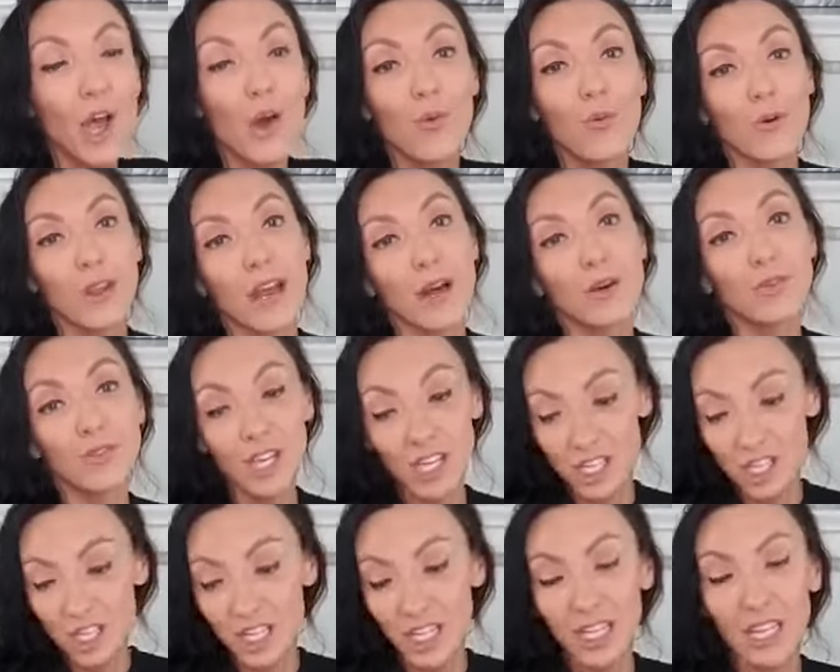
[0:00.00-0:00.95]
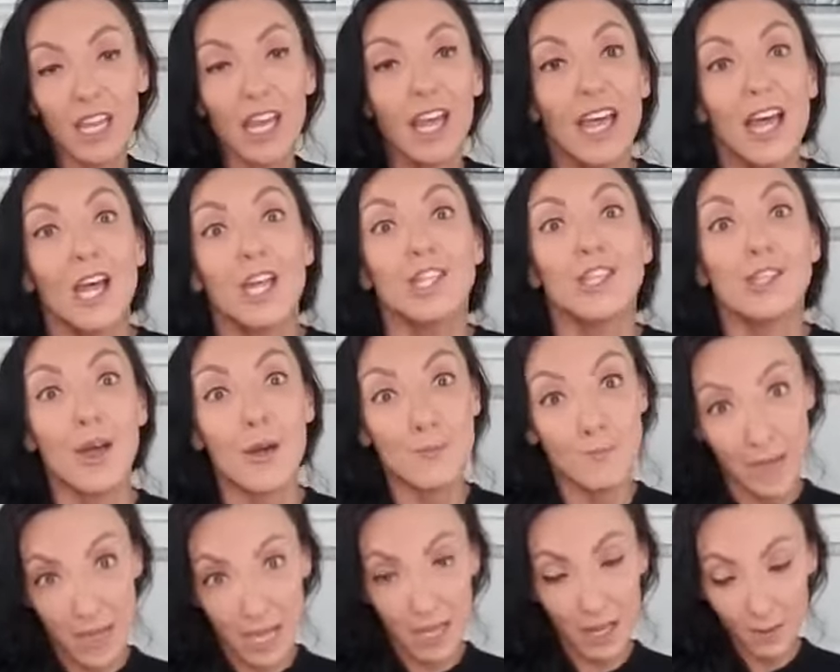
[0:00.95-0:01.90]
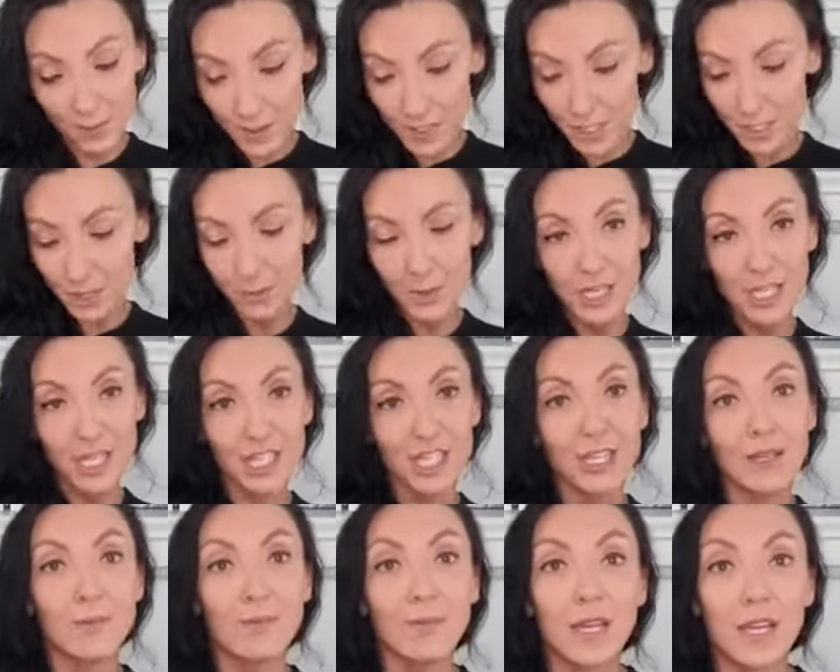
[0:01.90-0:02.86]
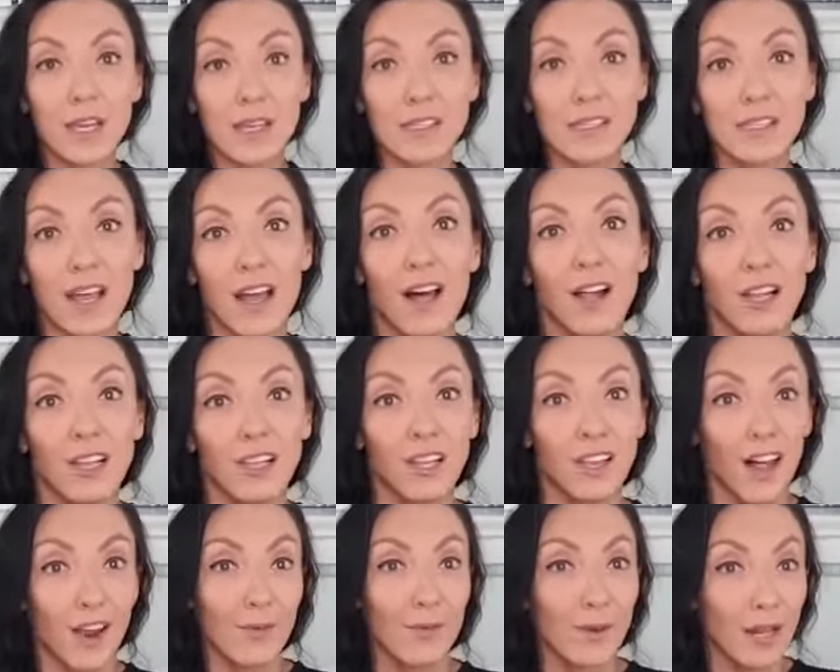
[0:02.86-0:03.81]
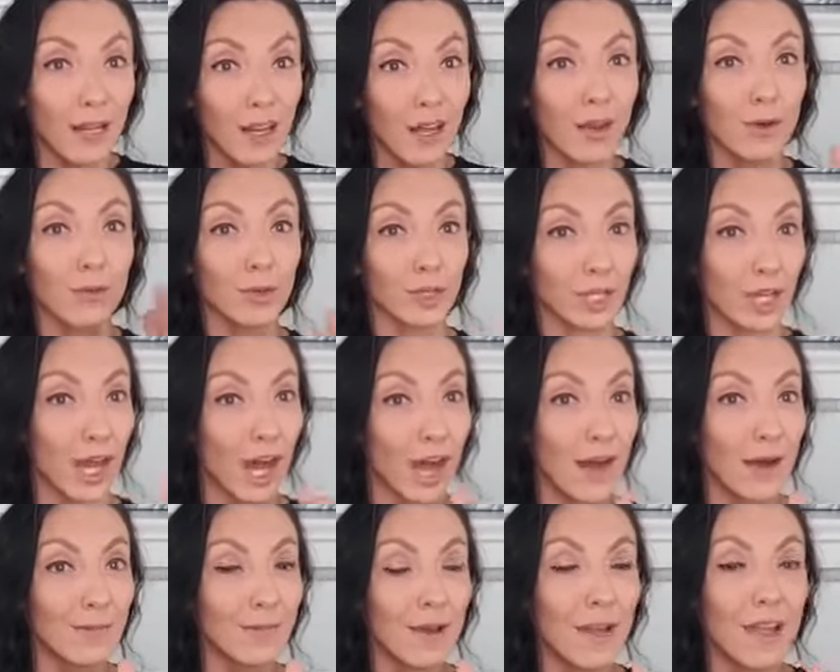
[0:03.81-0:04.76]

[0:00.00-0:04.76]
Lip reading: without touching the makeup situation, because a lot of my clients will come